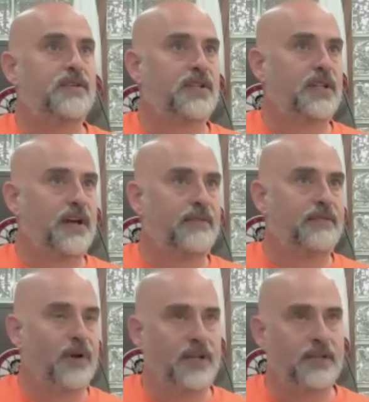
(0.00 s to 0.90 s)
still have the
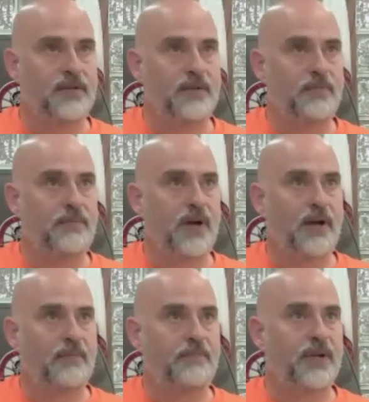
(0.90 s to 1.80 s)
right to
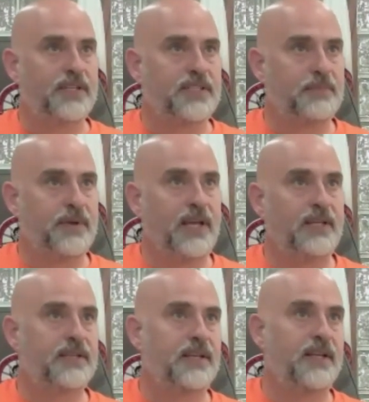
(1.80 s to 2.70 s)

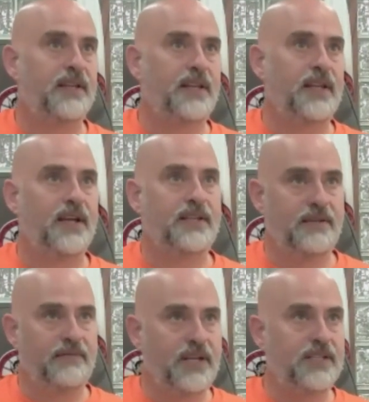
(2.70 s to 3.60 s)
participate in the
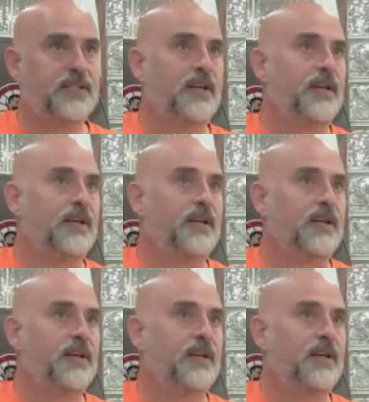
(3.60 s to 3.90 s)
activities.